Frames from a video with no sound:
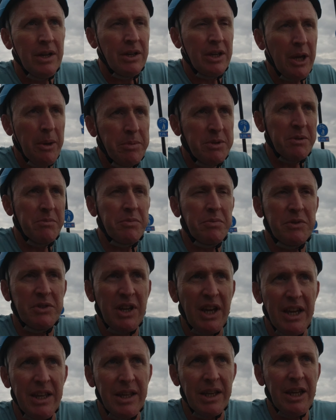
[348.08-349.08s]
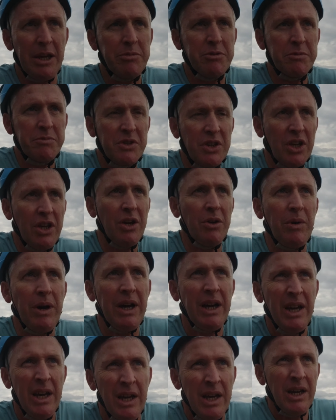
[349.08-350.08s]
Keeps them together, keeps them secure,
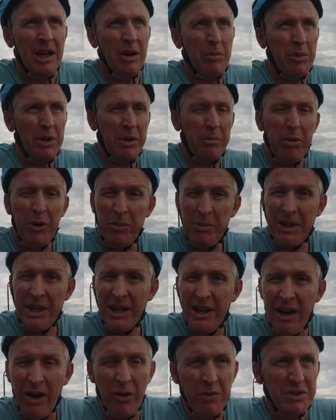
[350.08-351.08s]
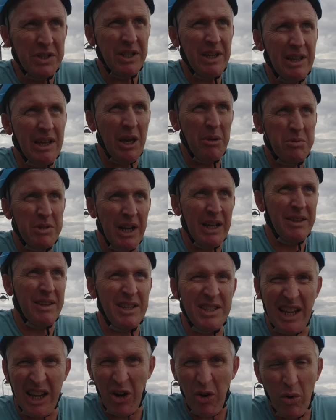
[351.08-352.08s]
and when you put them in the car, obviously it keeps like
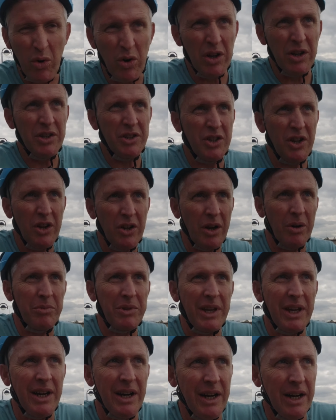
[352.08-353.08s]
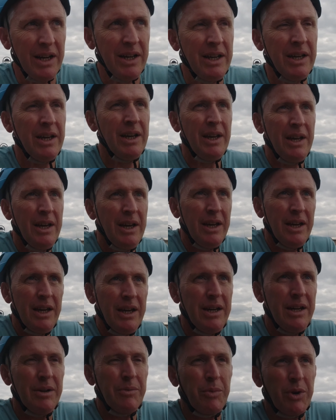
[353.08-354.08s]
things like oil and dirt out the car.
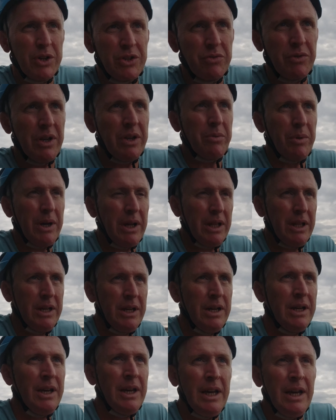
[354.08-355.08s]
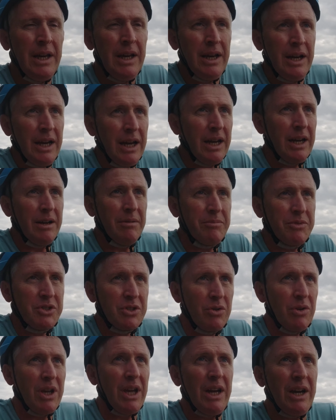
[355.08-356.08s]
Works really well.
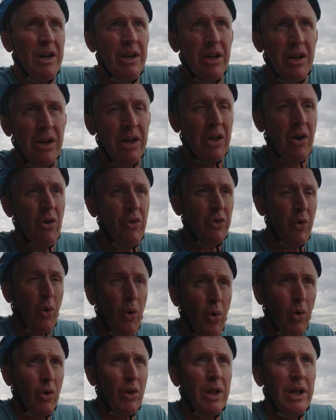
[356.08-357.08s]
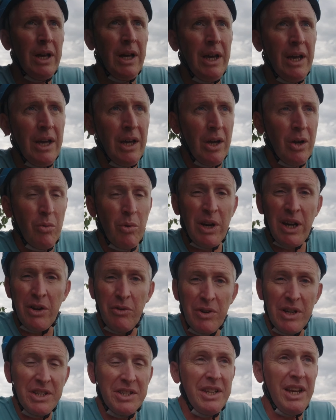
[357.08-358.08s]
So yeah, on the whole, we can't
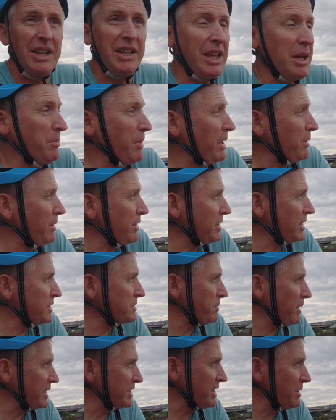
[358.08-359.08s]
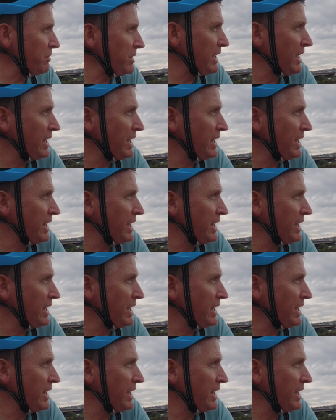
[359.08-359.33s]
really say anything about these bikes, can we?